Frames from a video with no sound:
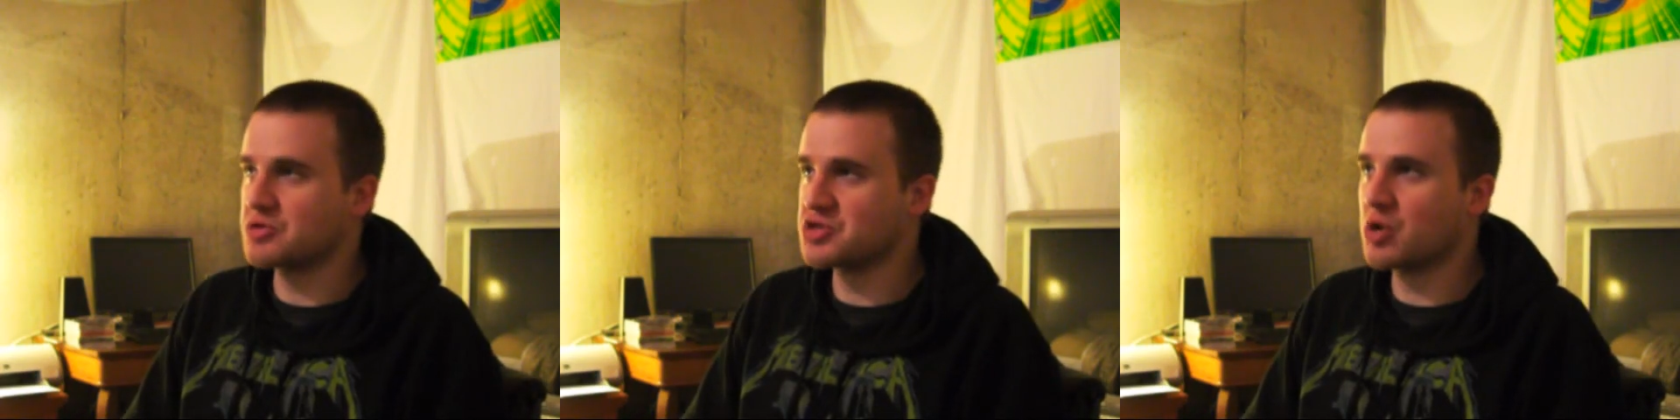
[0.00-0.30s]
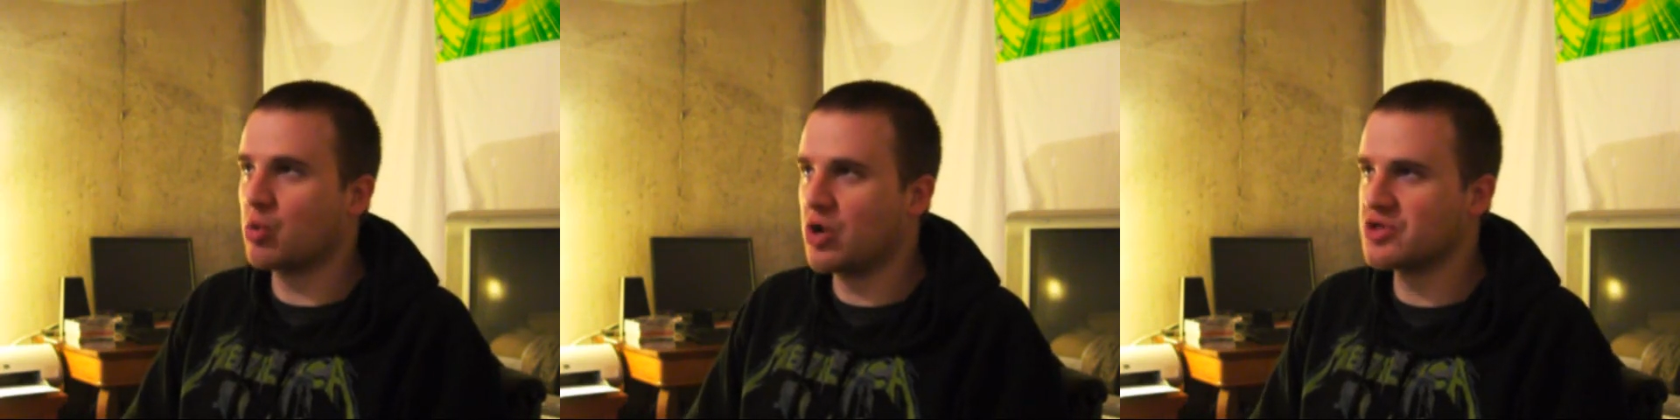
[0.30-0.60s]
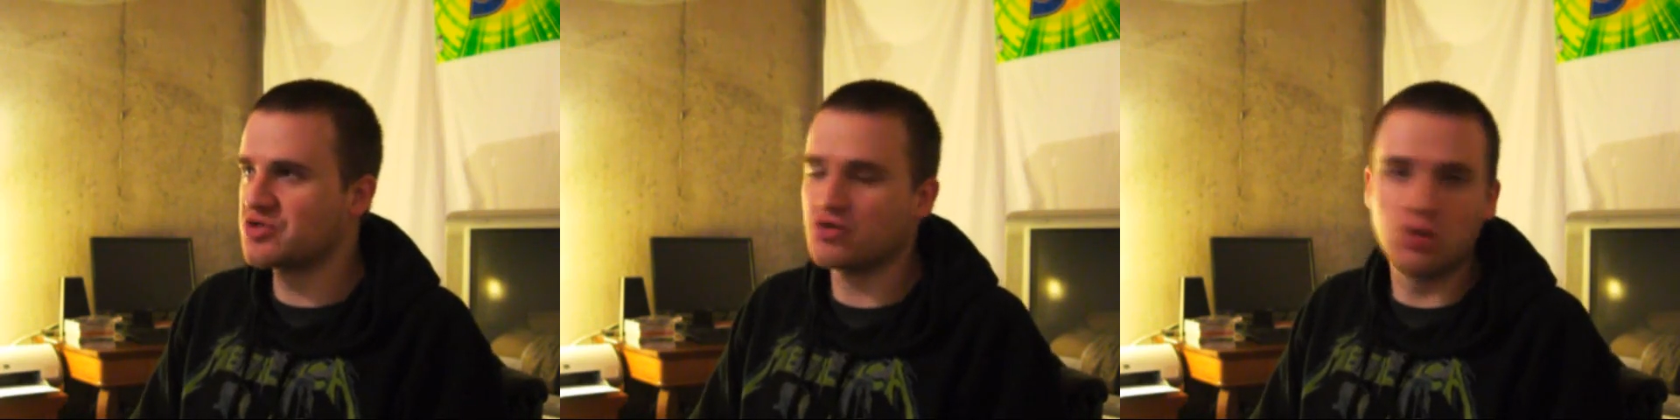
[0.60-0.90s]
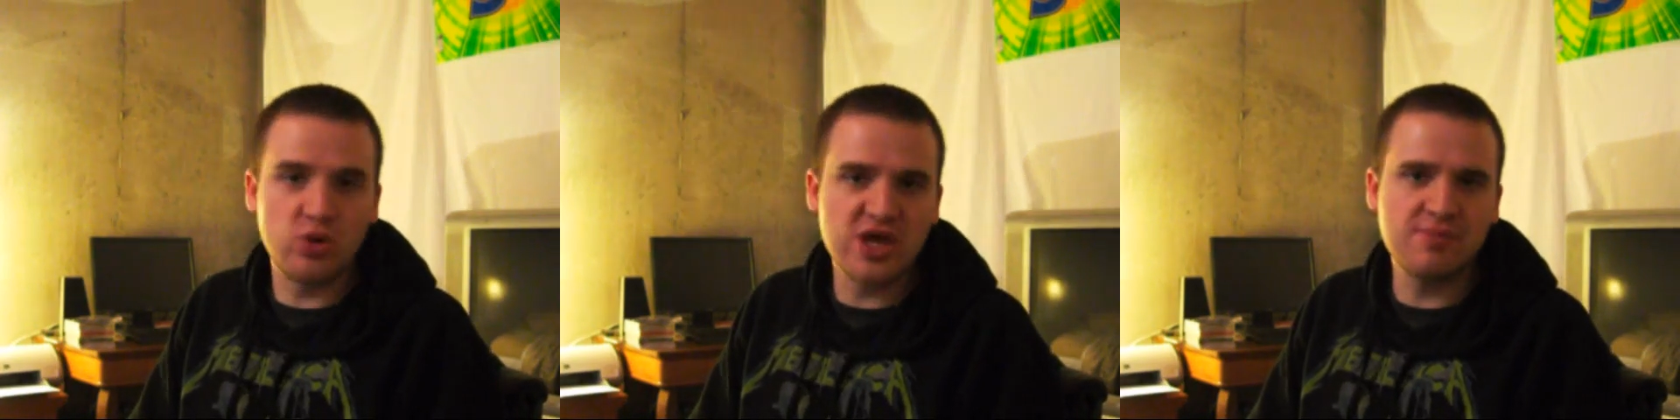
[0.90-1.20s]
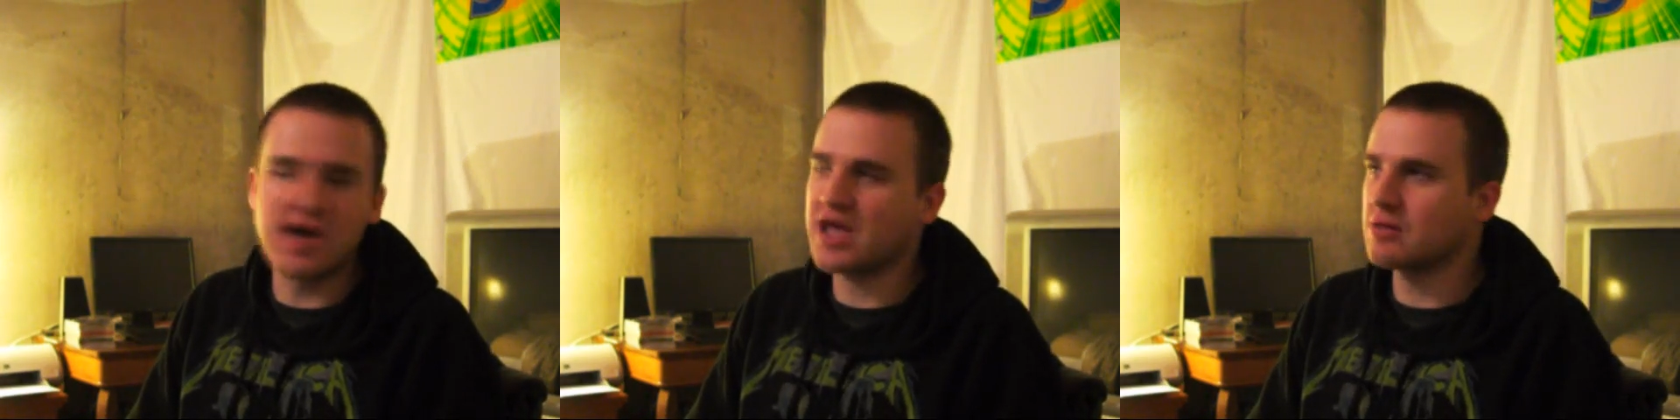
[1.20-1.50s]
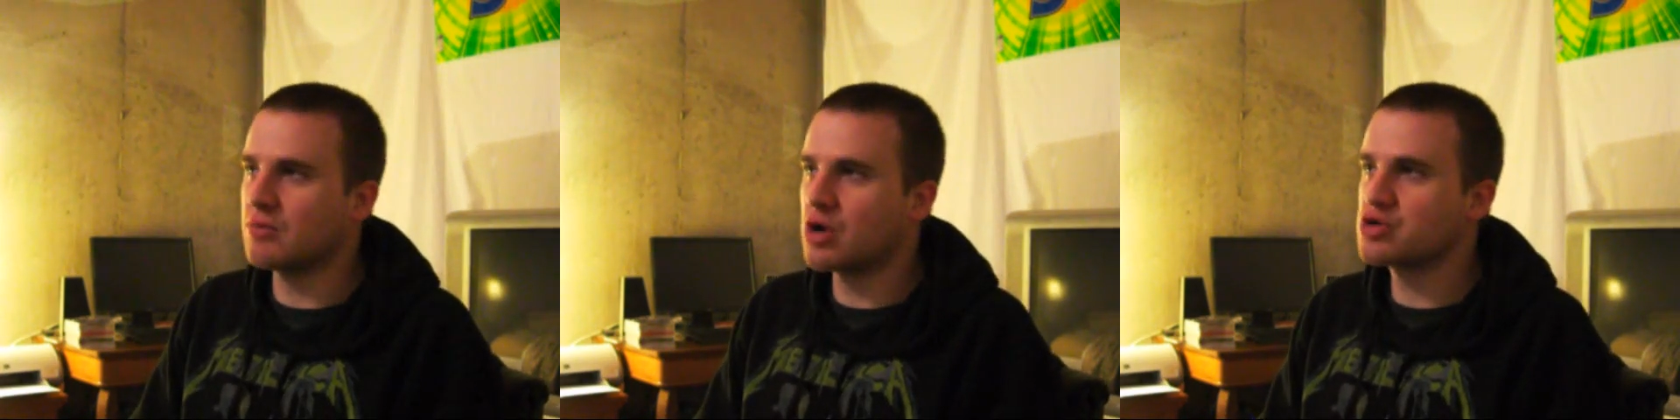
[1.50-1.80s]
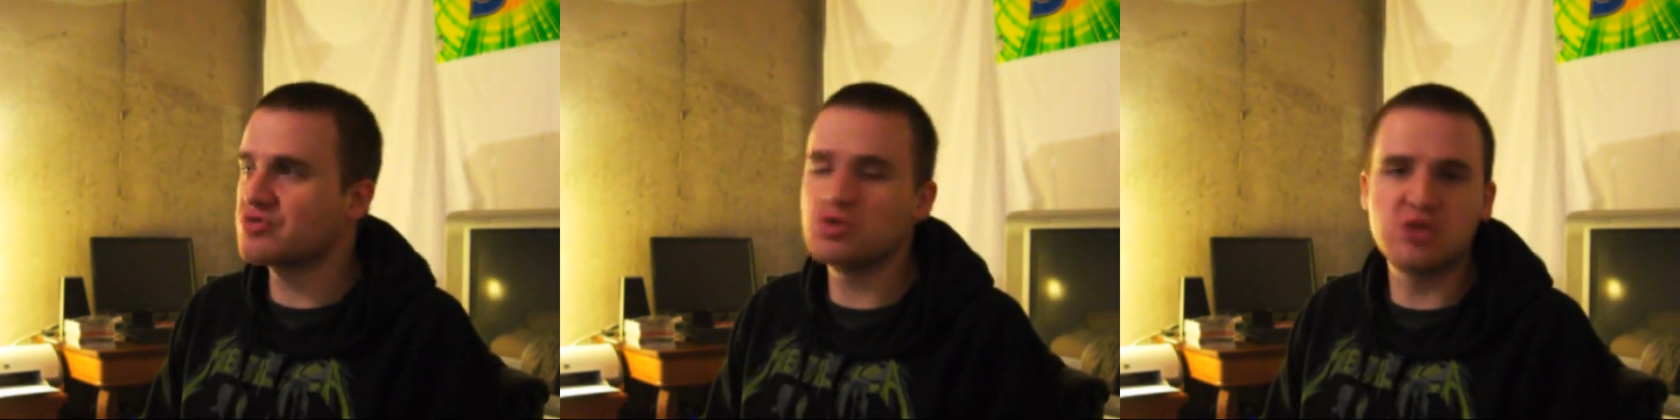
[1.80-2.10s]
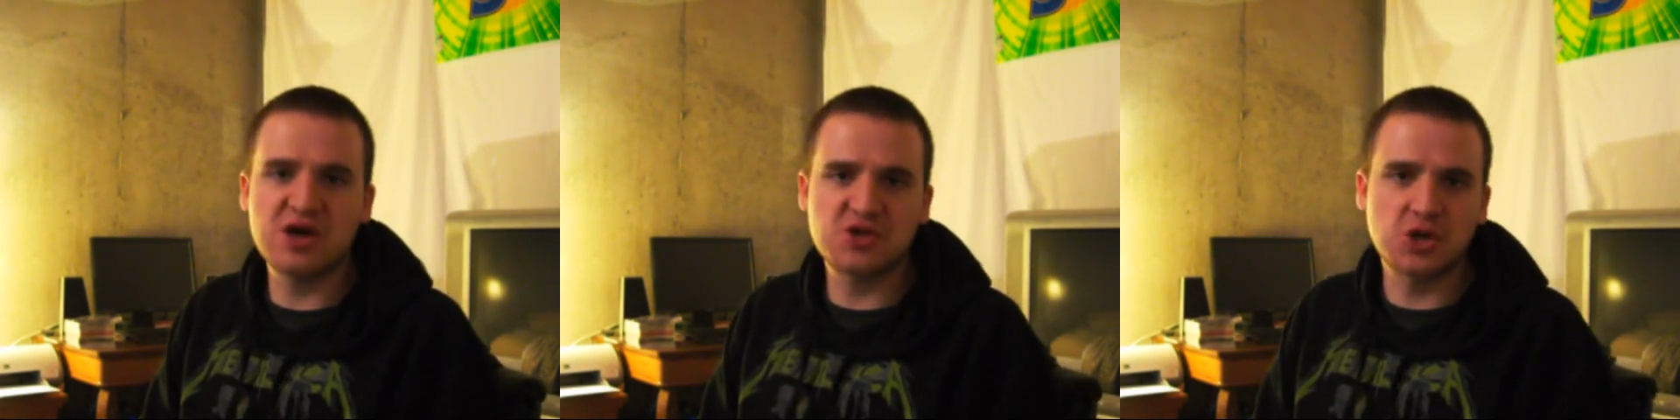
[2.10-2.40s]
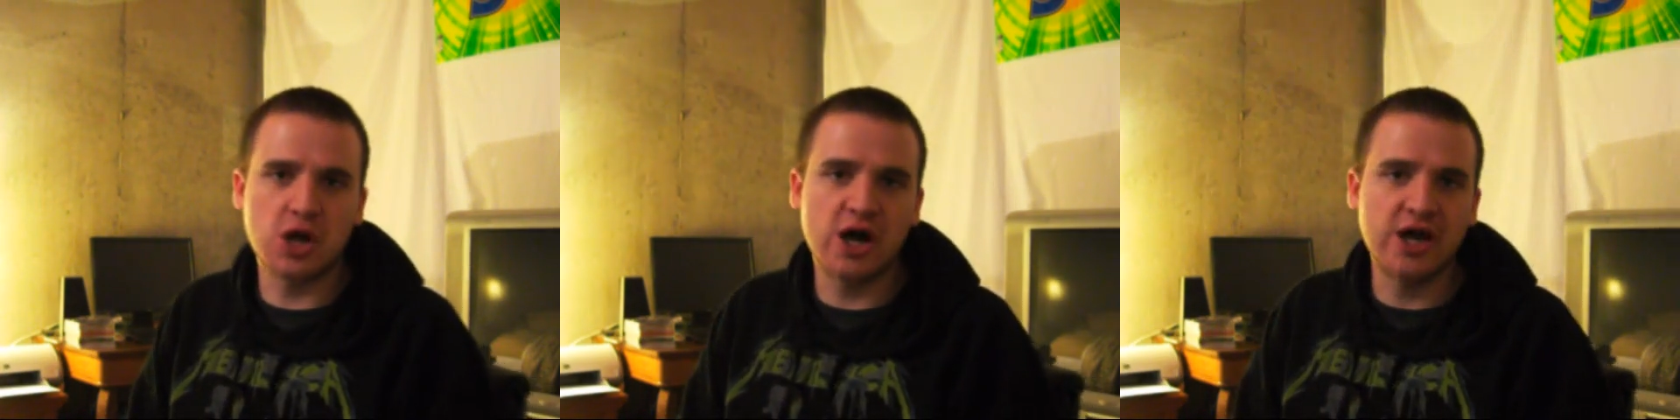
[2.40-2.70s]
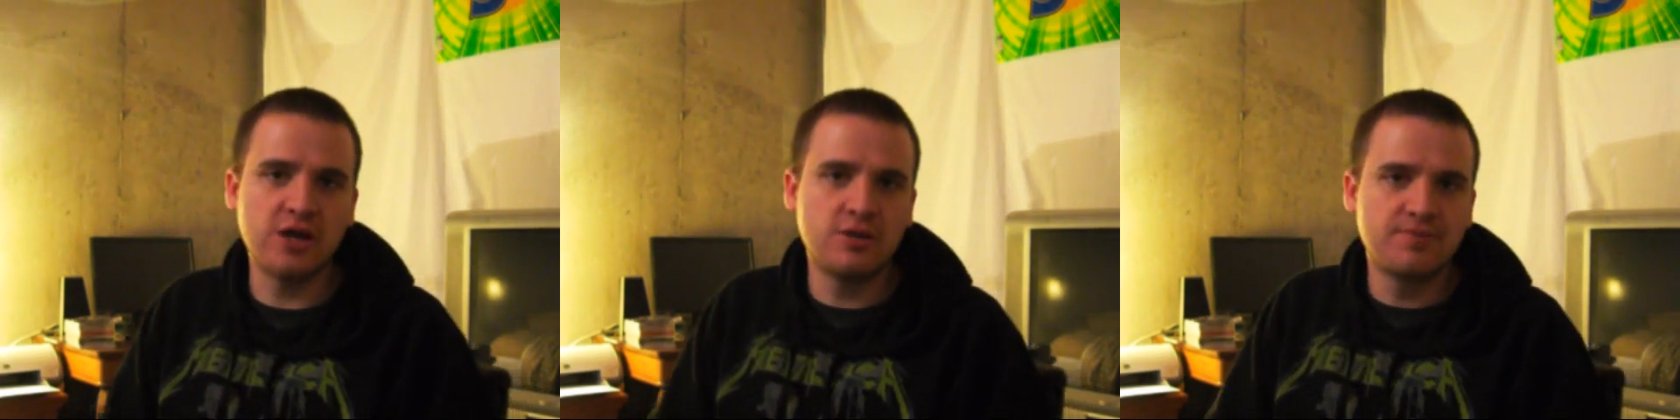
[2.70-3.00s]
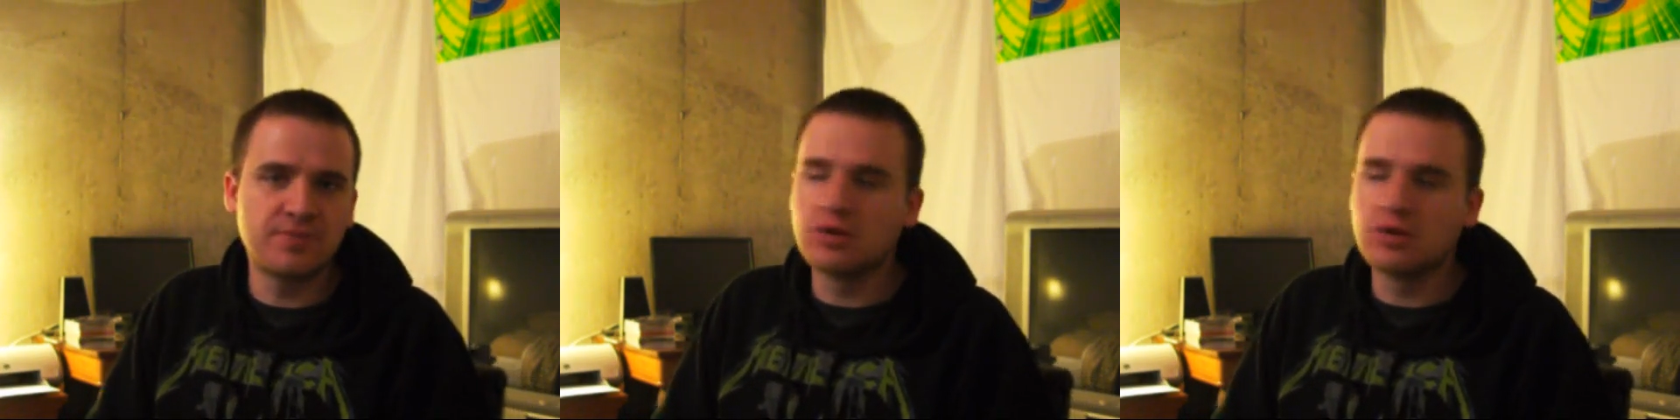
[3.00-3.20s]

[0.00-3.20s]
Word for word: I was there once for a week back in March of 2009.